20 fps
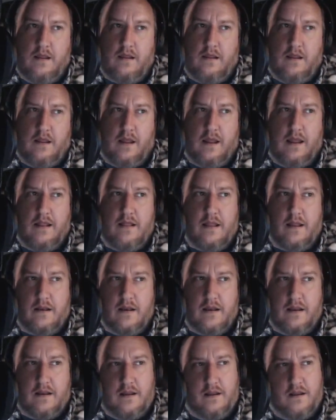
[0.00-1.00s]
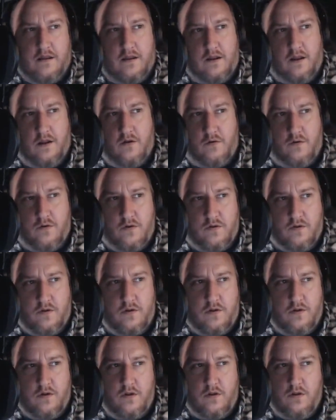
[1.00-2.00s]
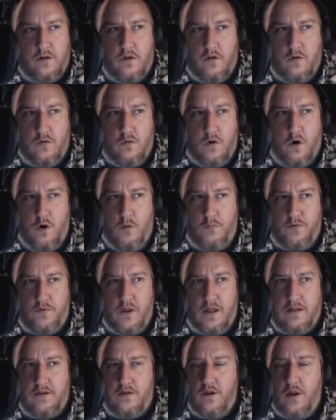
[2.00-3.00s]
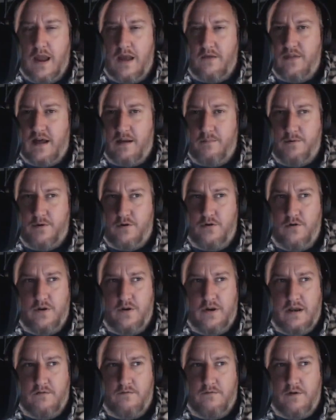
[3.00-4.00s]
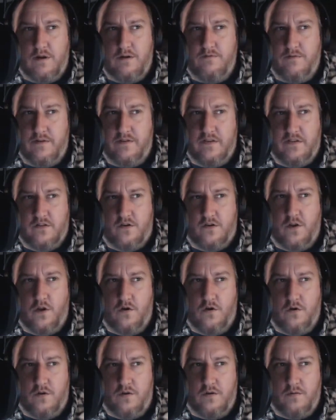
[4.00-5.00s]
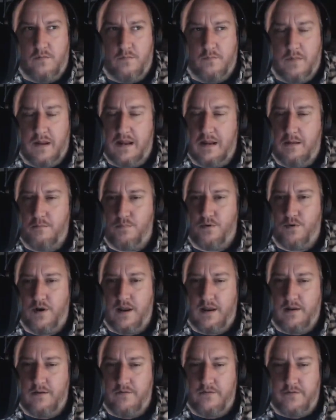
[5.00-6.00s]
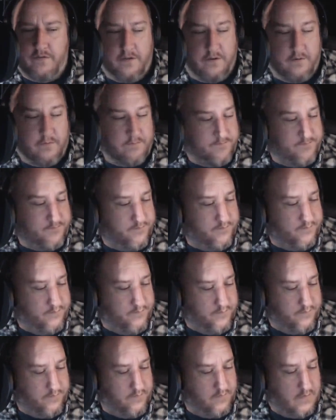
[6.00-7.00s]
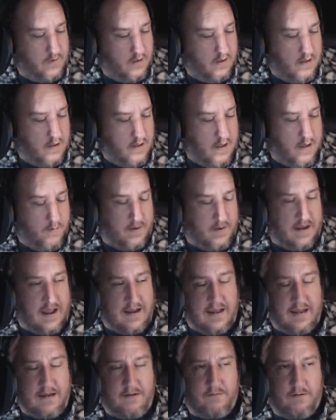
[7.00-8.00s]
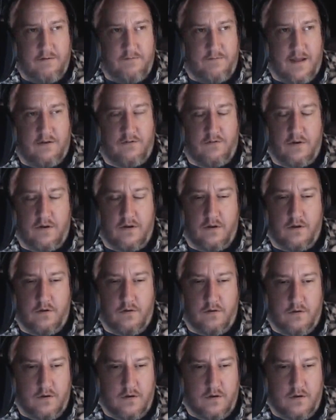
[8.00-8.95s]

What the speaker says: then you hope you have the opportunity to revisit the code and make it pretty. So yeah, I like refactoring code.